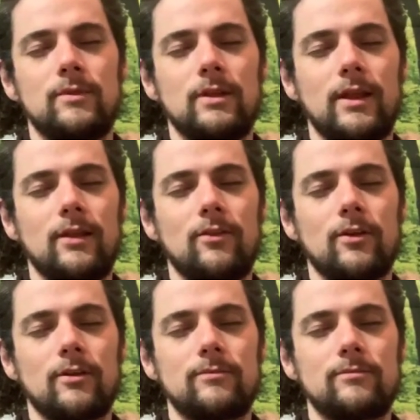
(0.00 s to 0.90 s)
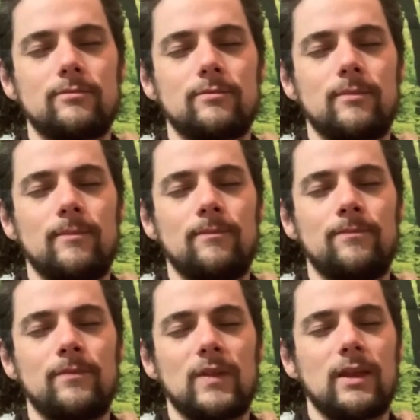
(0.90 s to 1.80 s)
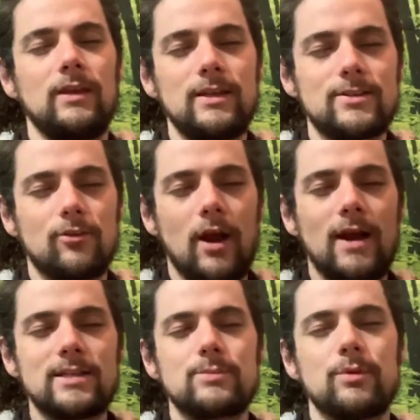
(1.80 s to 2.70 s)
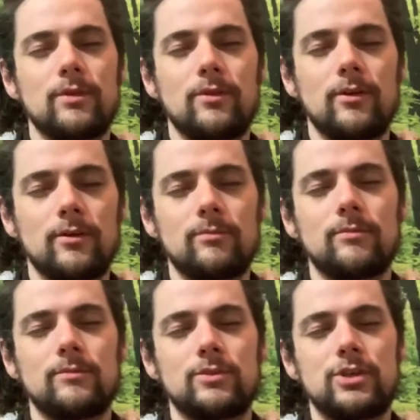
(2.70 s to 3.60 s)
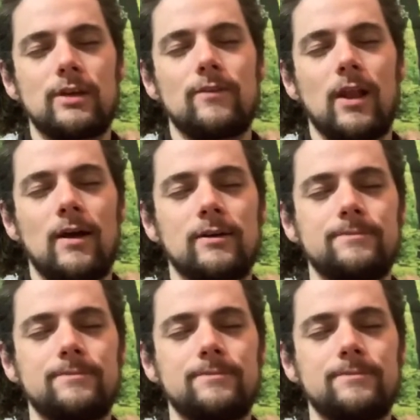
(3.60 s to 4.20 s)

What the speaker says: the kidneys grasp at the chi of the lung.